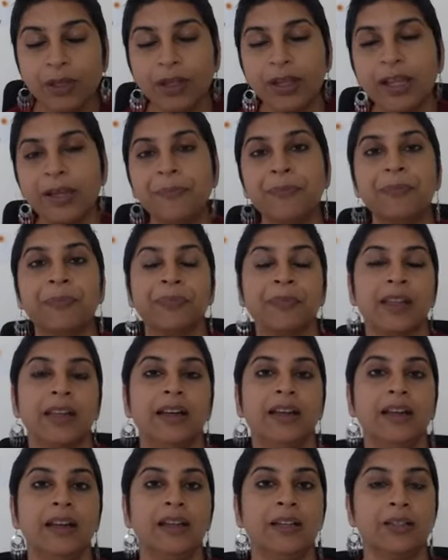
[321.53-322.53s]
Okay,
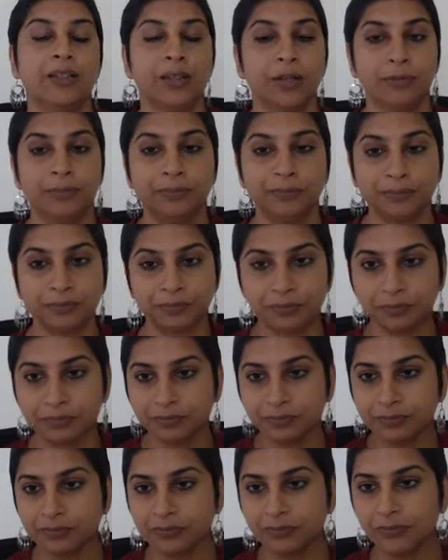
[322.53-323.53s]
so
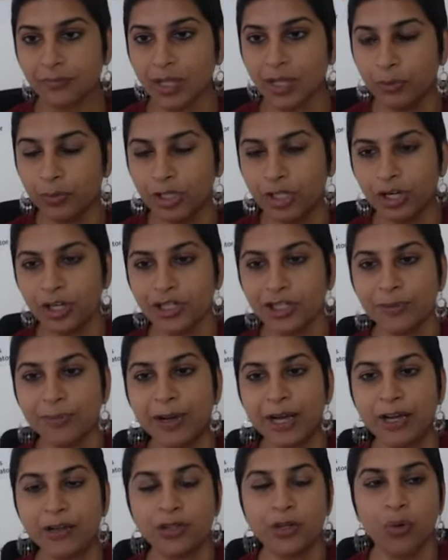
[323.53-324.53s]
we talked
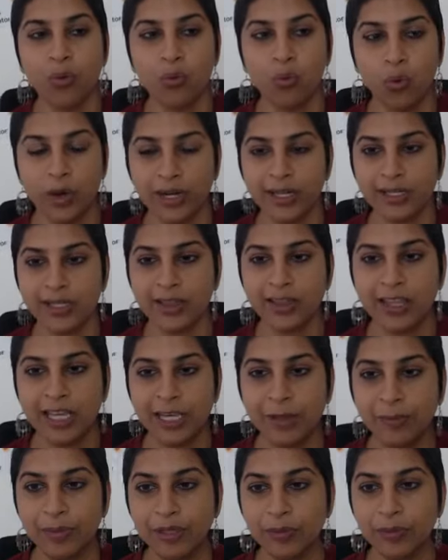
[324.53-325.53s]
about what is a
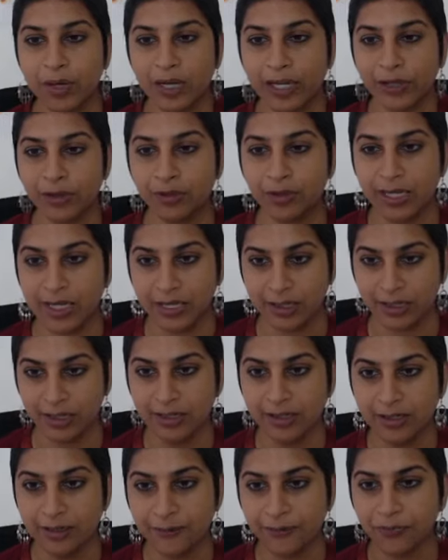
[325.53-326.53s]
theme and why you need
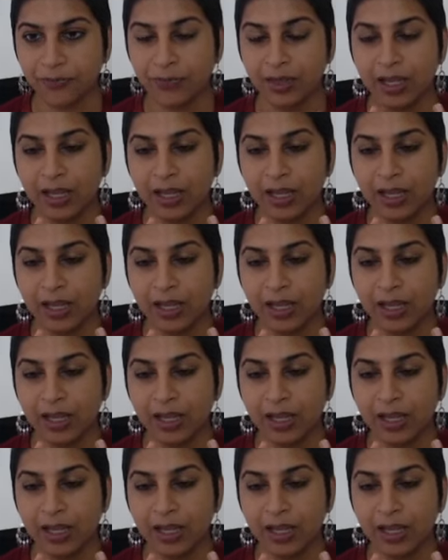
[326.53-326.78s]
it,